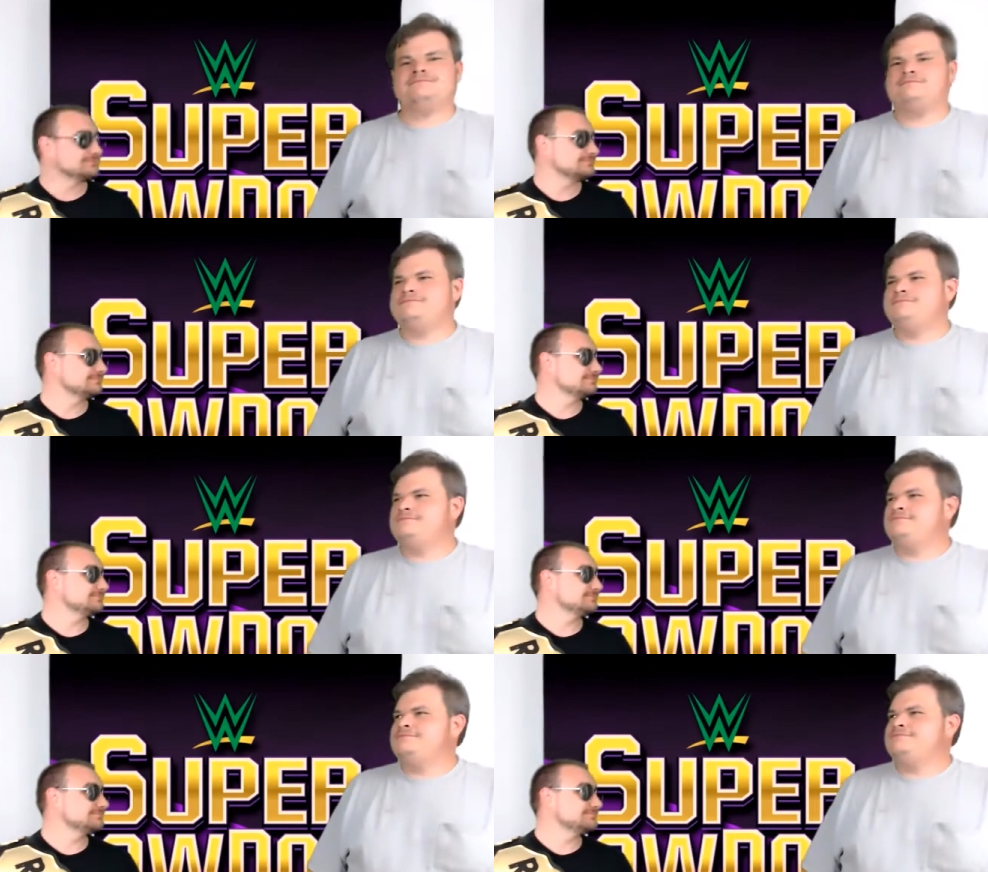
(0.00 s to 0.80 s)

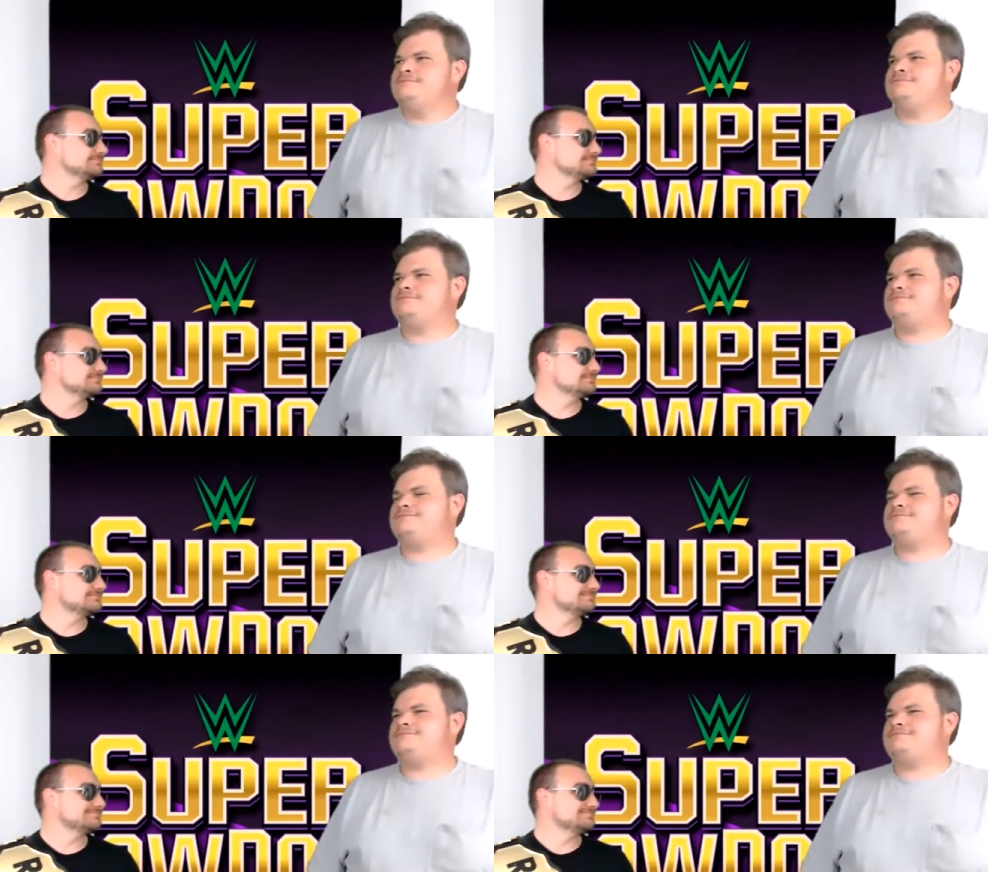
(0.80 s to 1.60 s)

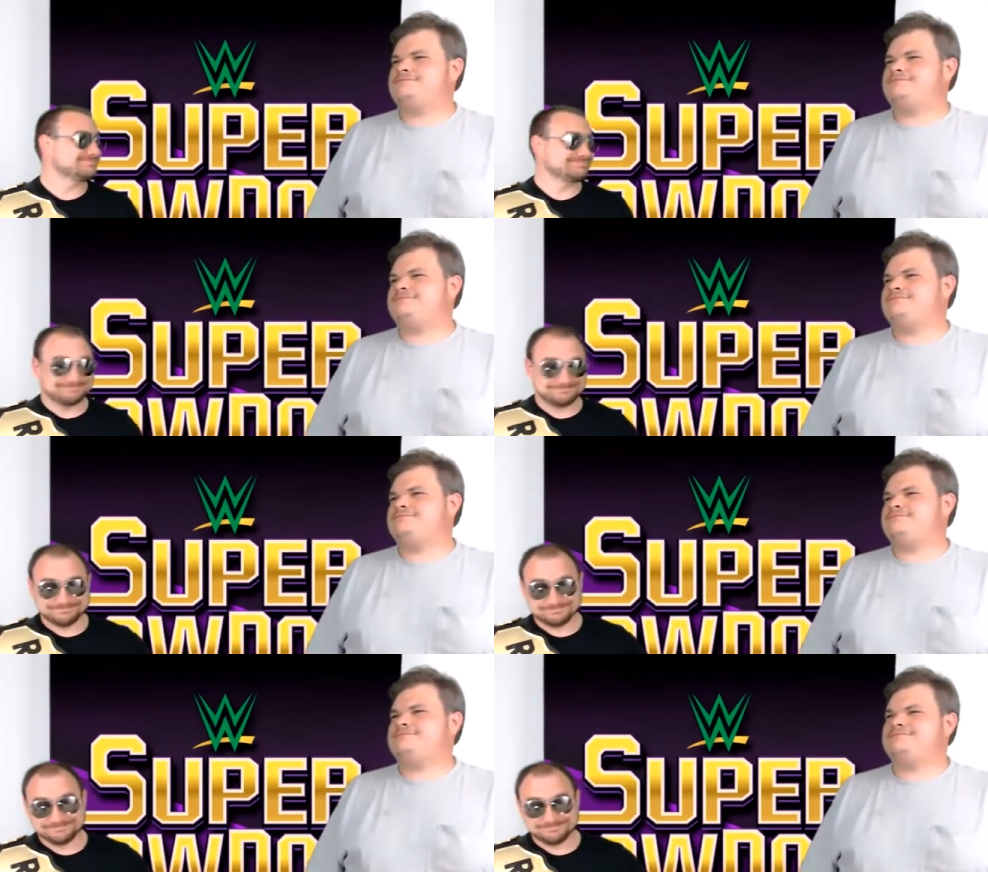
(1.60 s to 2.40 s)

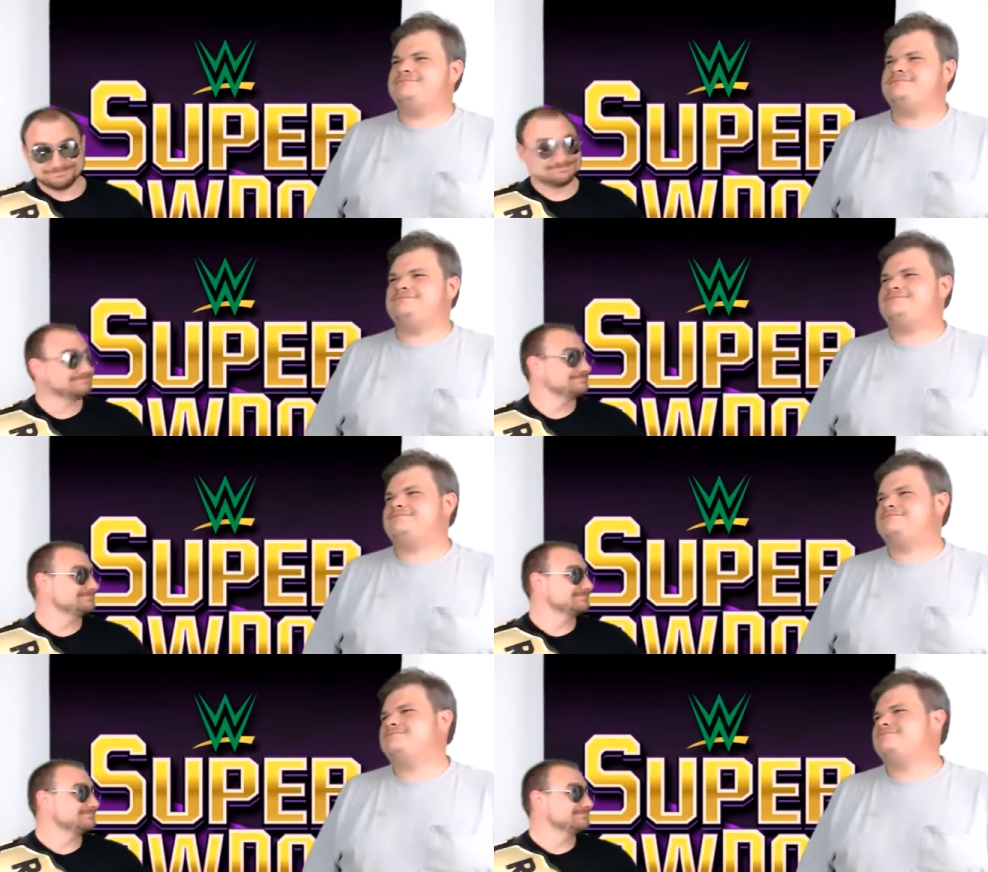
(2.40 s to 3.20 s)

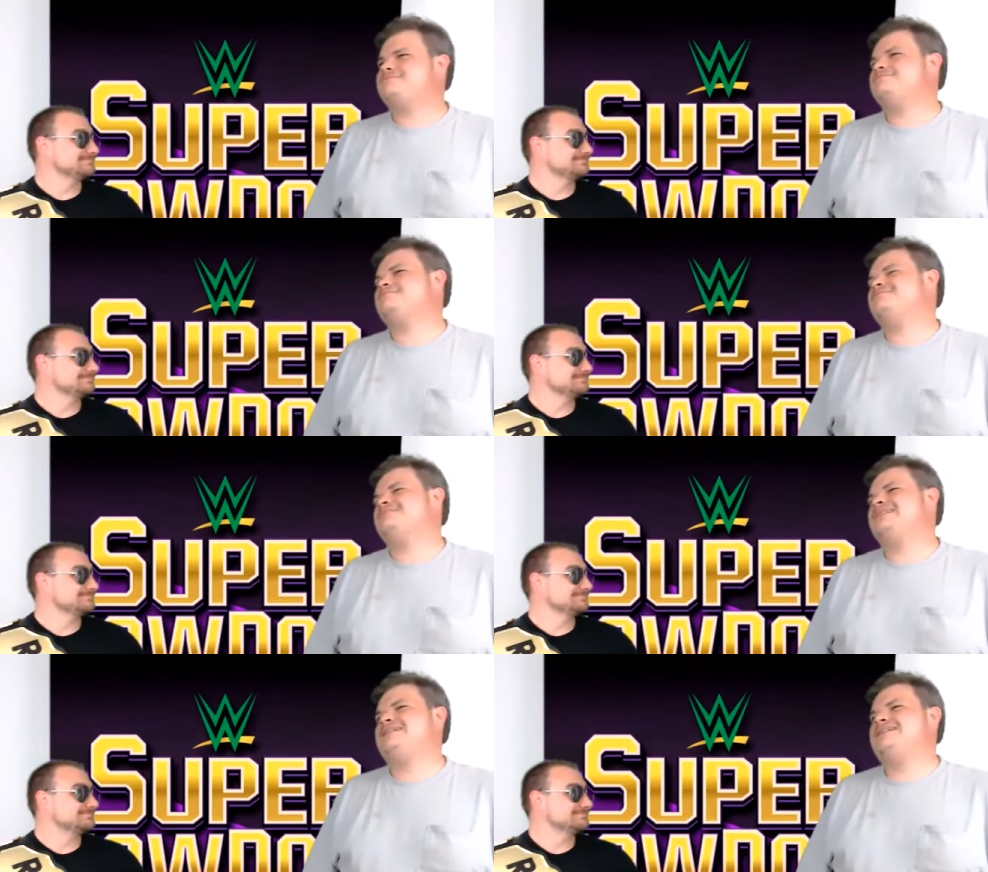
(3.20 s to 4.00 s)

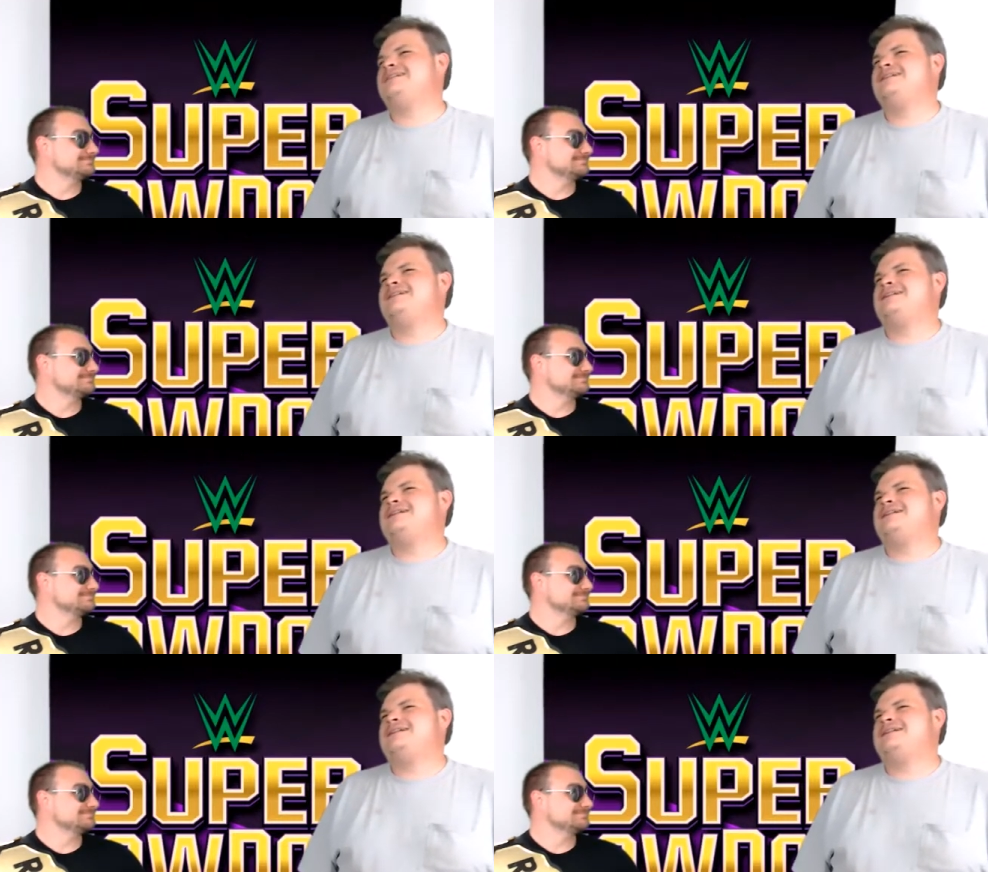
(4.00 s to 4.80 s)

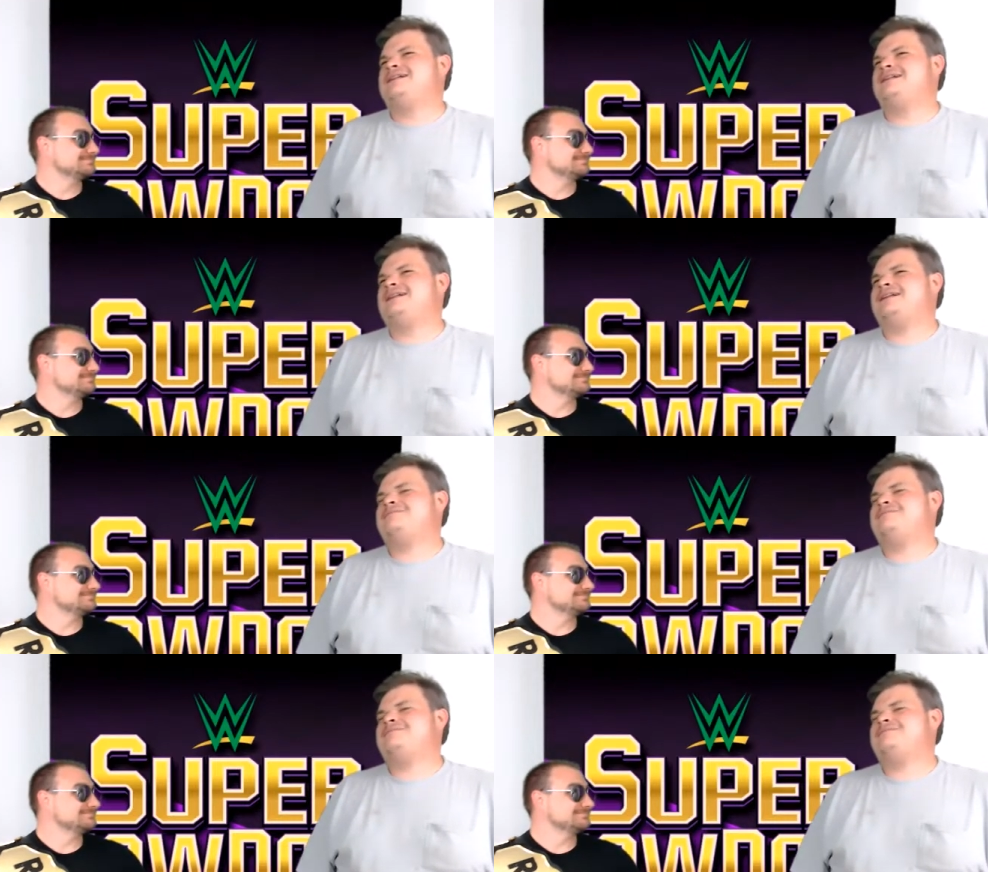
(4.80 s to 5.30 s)
Nobody speaks.